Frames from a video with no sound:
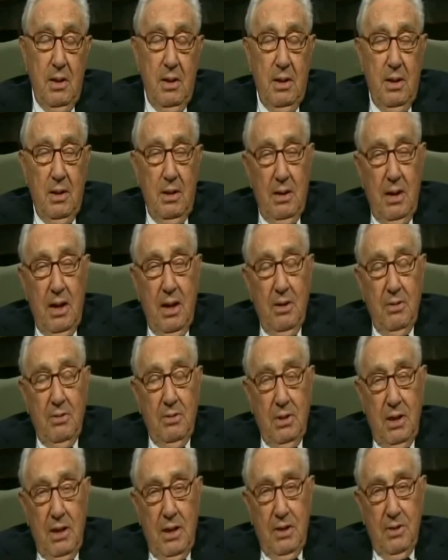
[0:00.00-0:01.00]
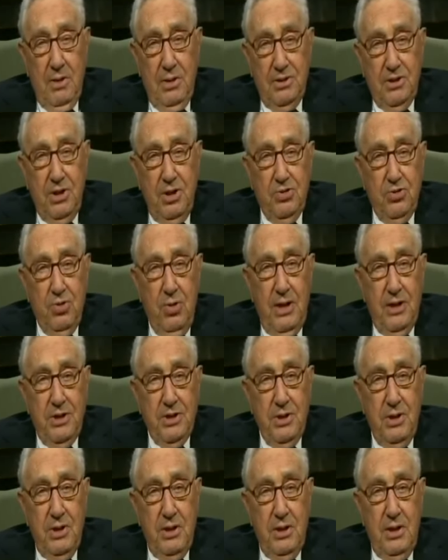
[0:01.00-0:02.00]
how the
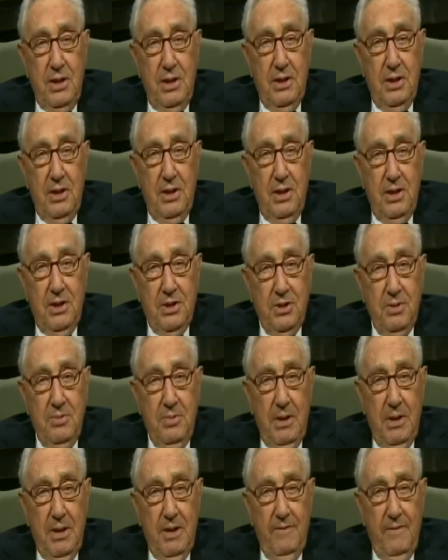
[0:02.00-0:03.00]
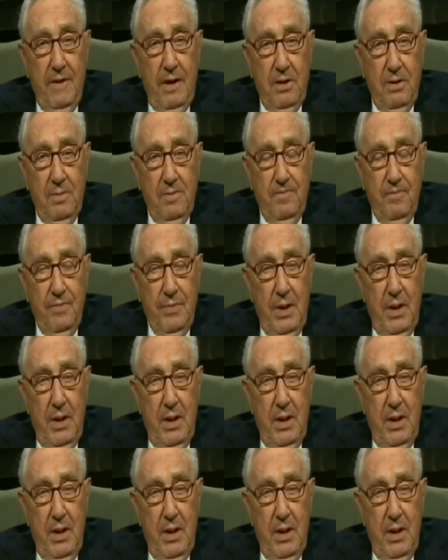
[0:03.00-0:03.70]
situation in the region will develop.